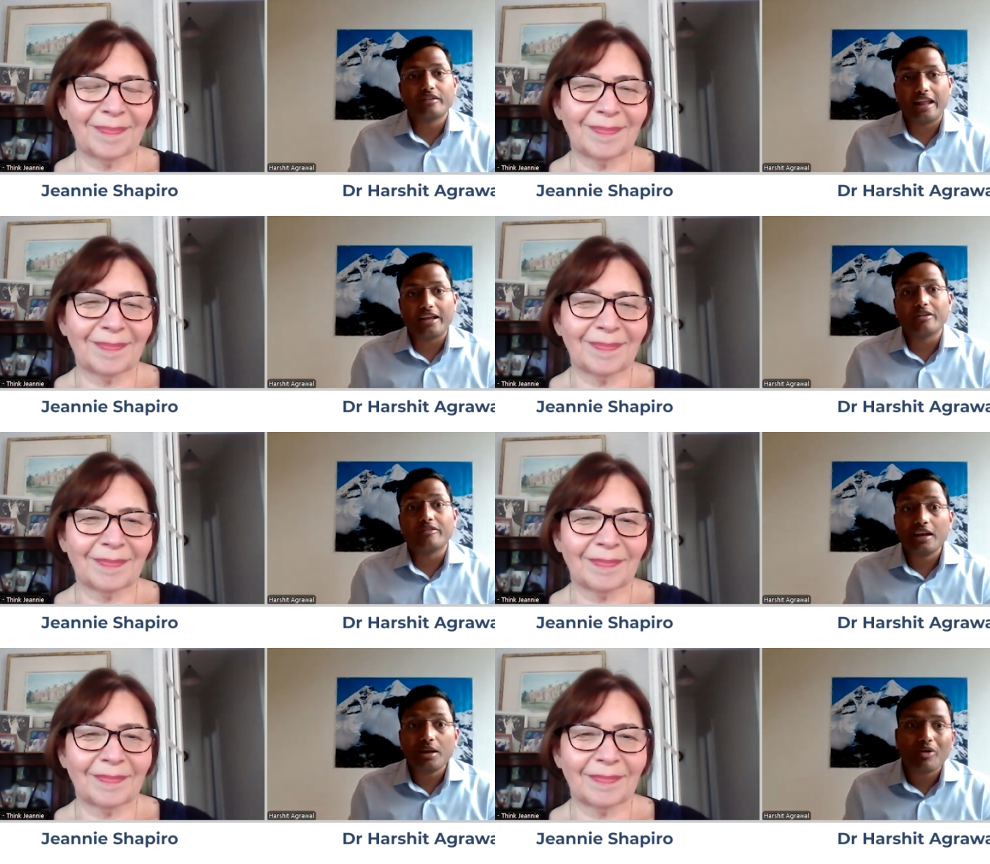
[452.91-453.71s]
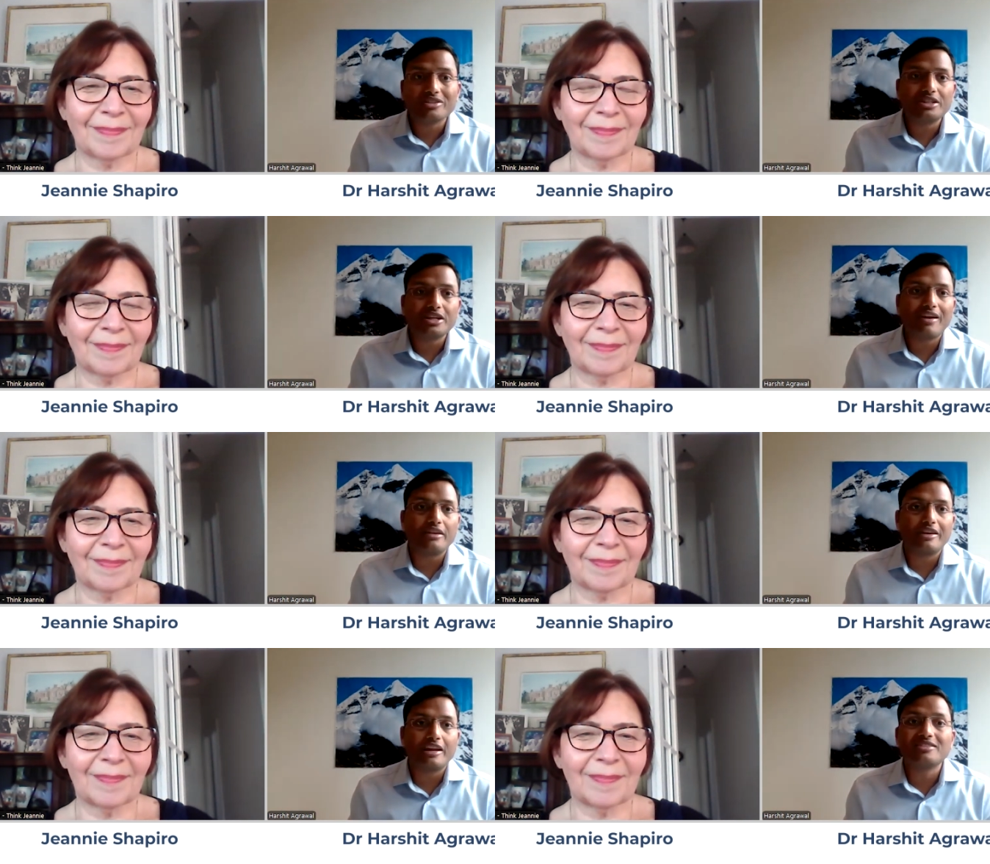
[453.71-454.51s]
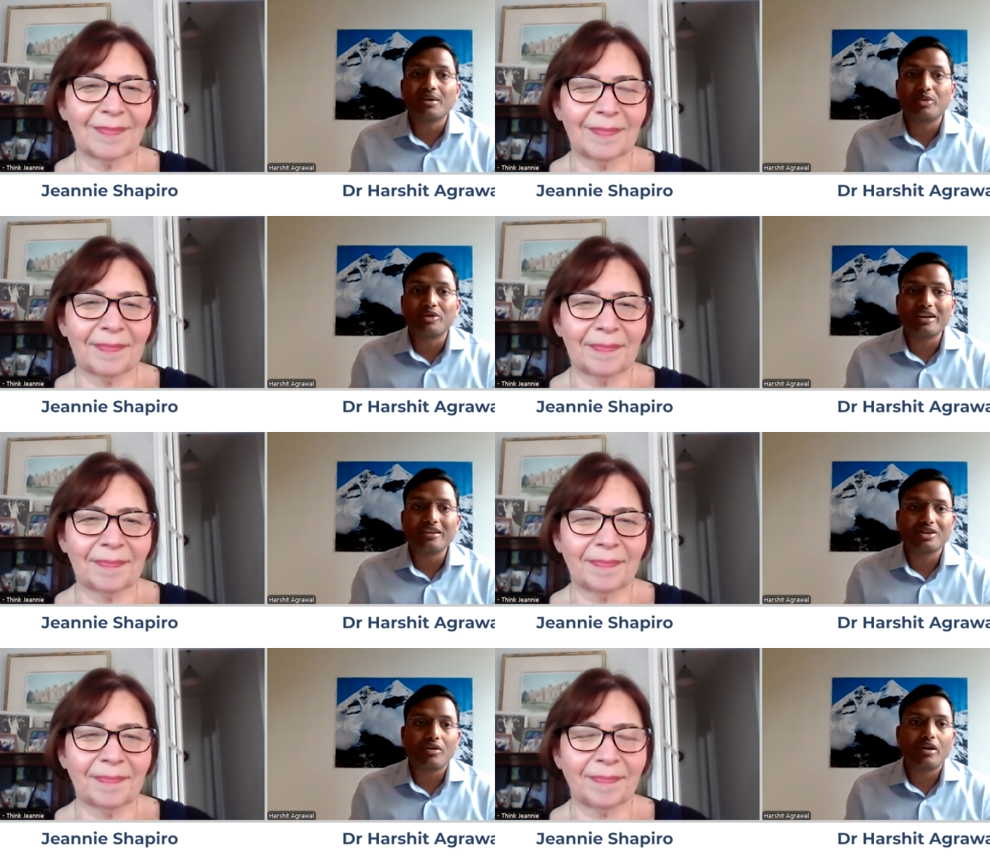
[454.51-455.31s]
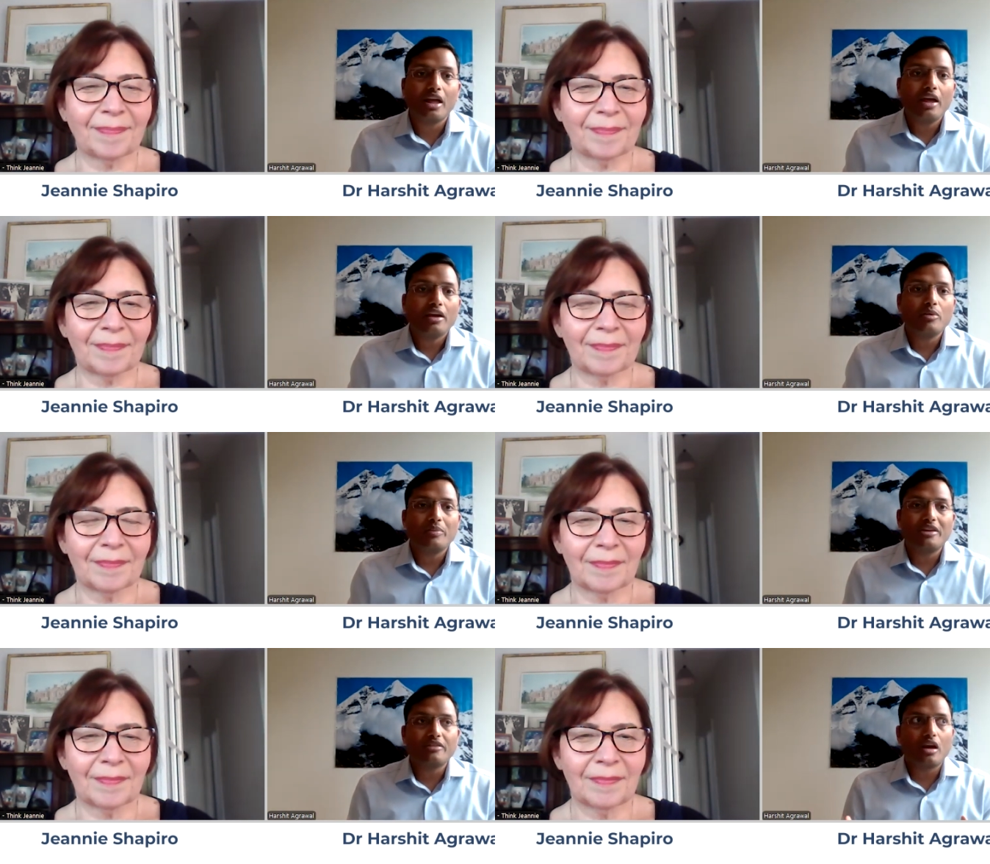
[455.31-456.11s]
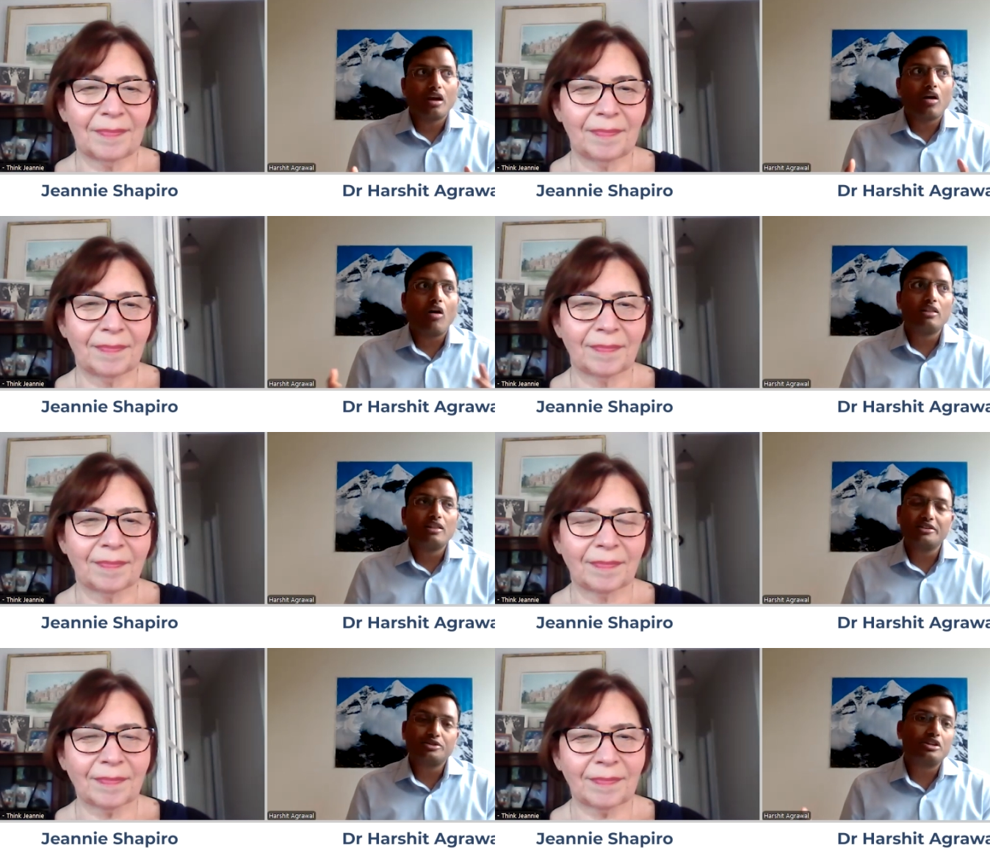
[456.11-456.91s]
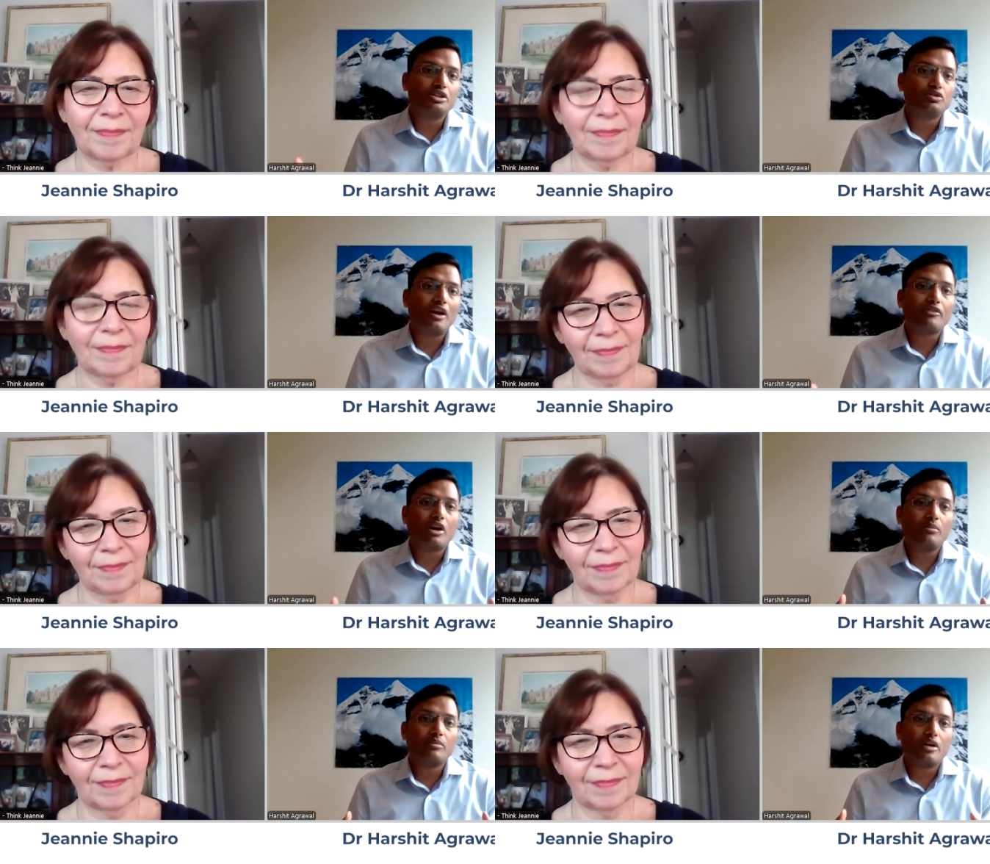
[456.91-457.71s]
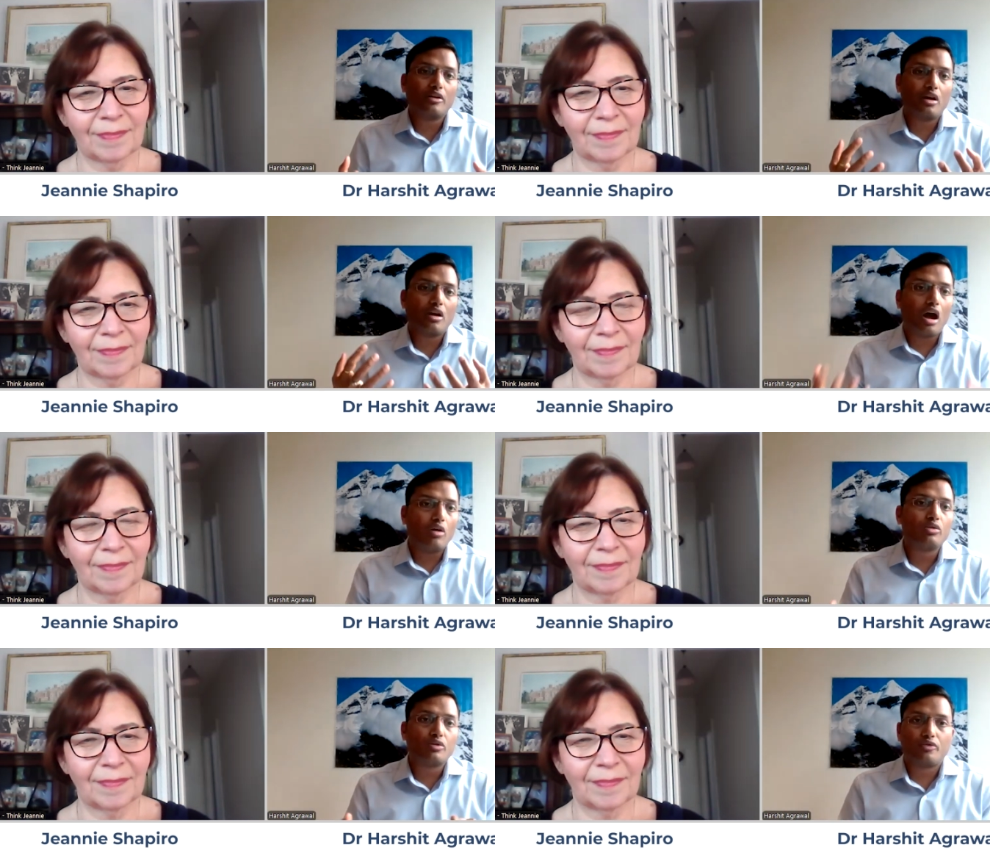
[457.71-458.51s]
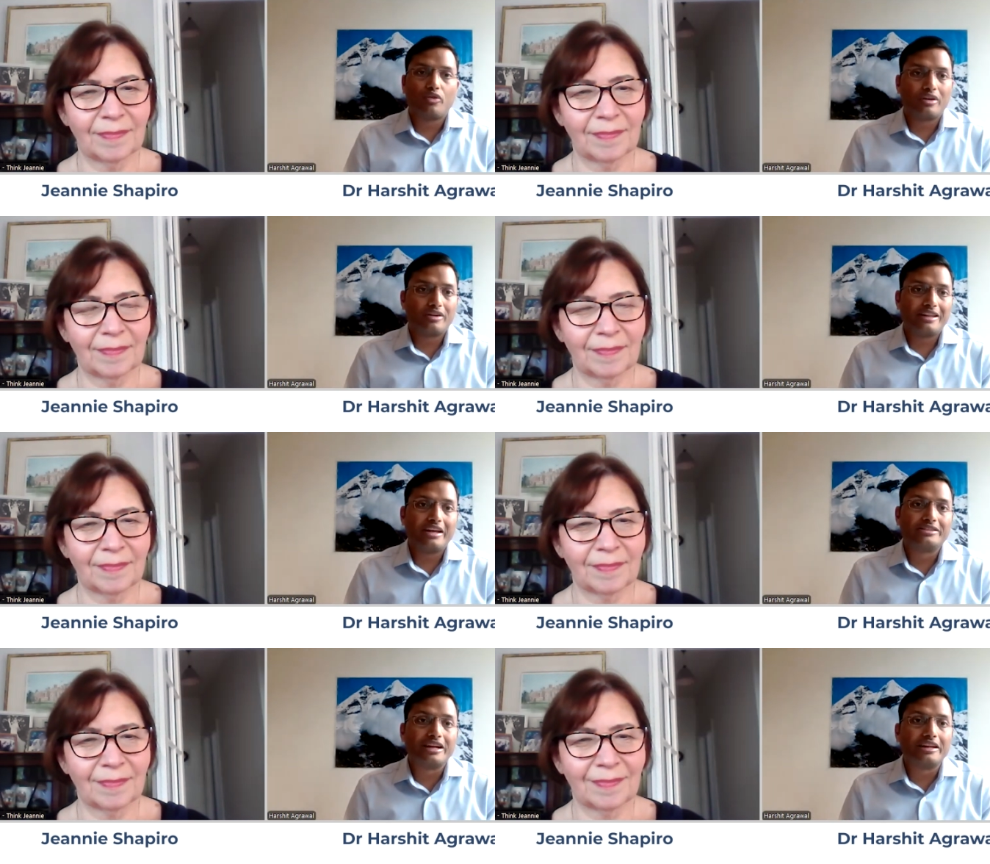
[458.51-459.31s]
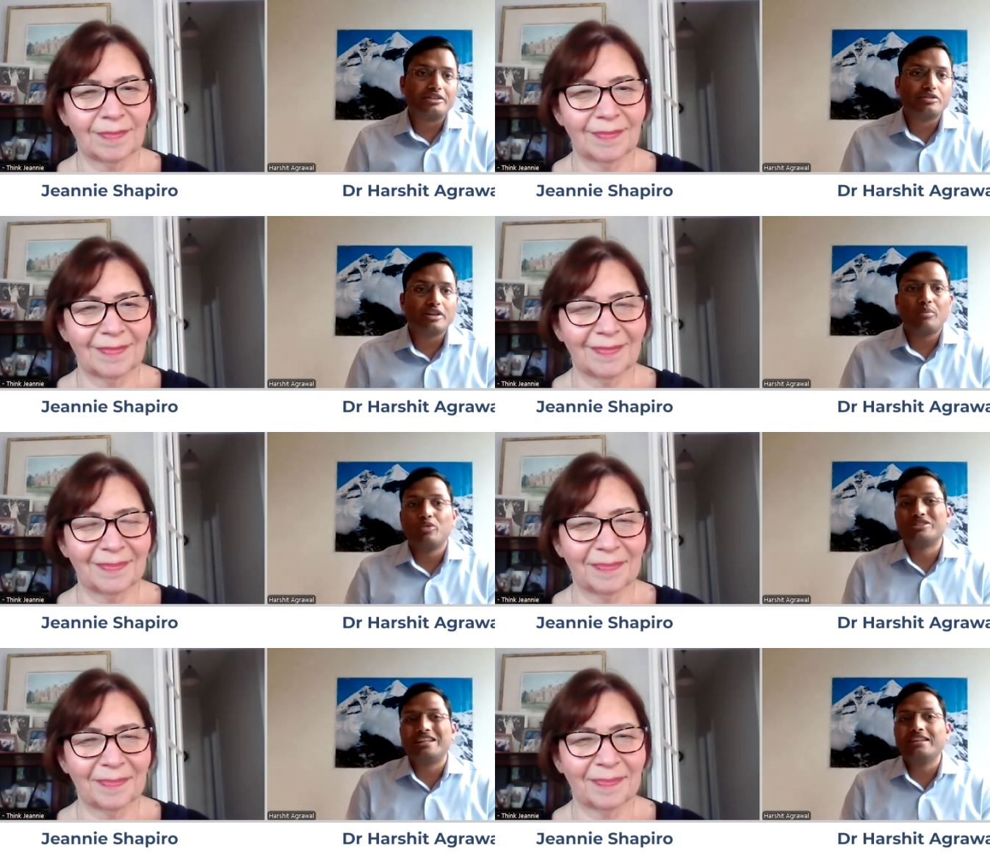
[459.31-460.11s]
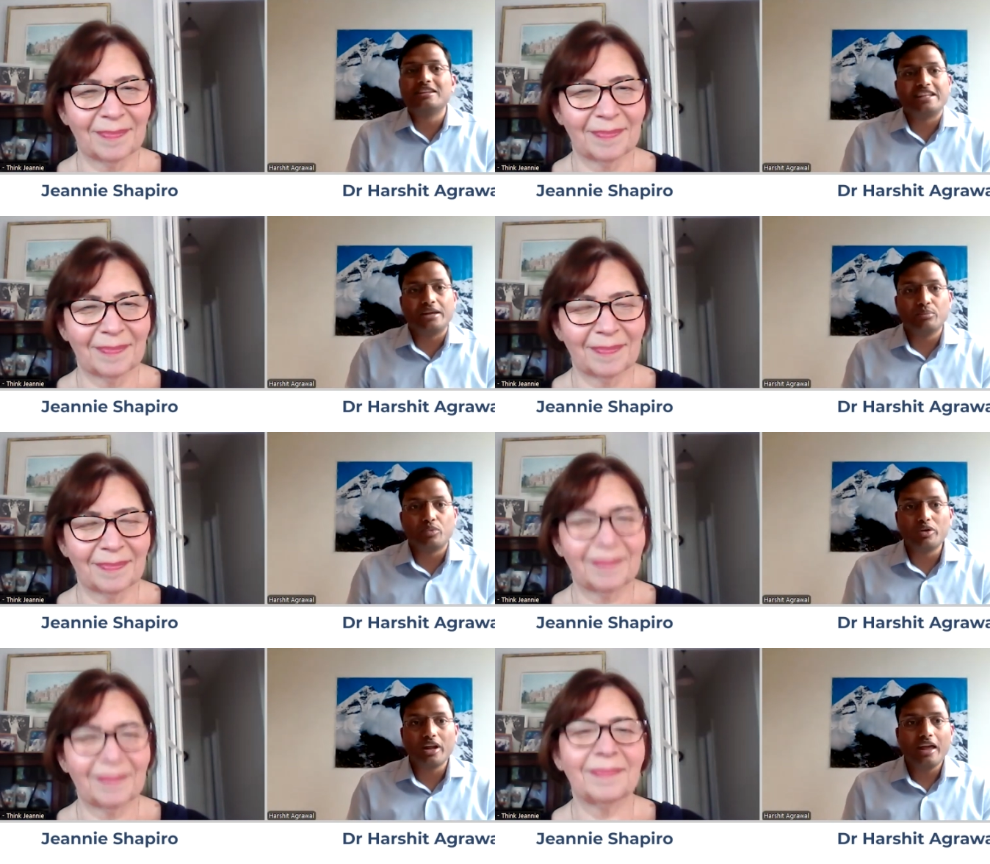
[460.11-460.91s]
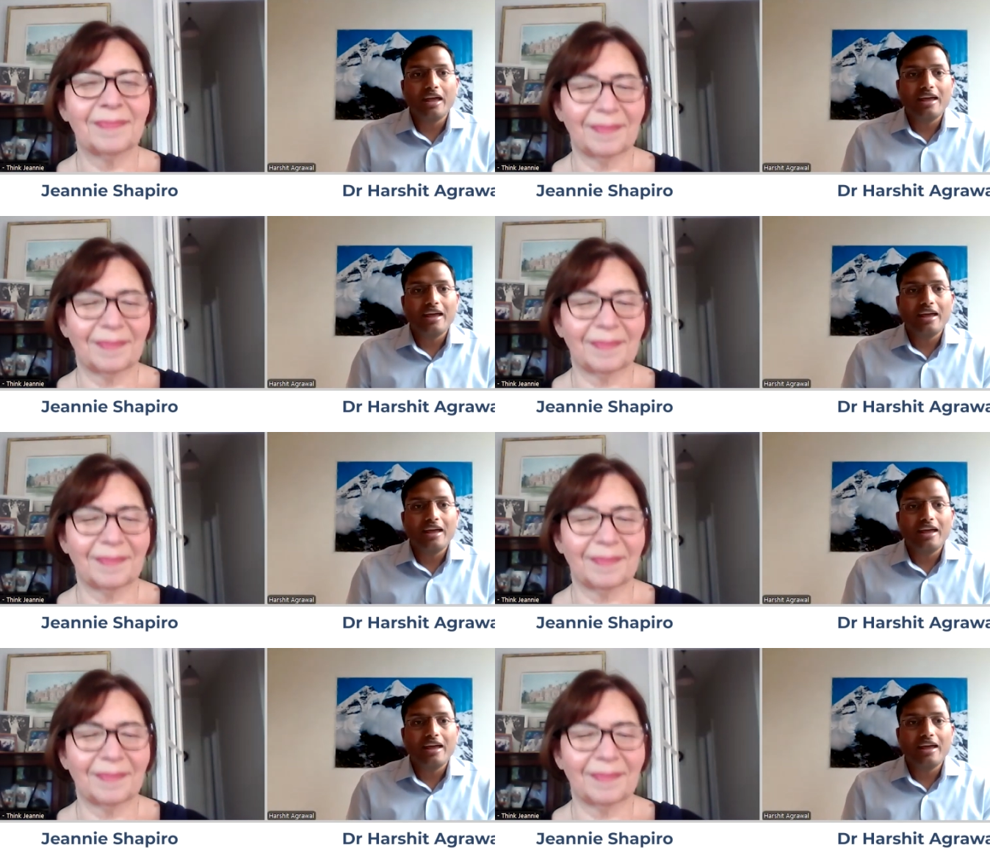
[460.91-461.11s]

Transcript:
Speaker 1: like really positive and really supporting so you know because uh, all the students who have come out for the study so they are mostly in the same boat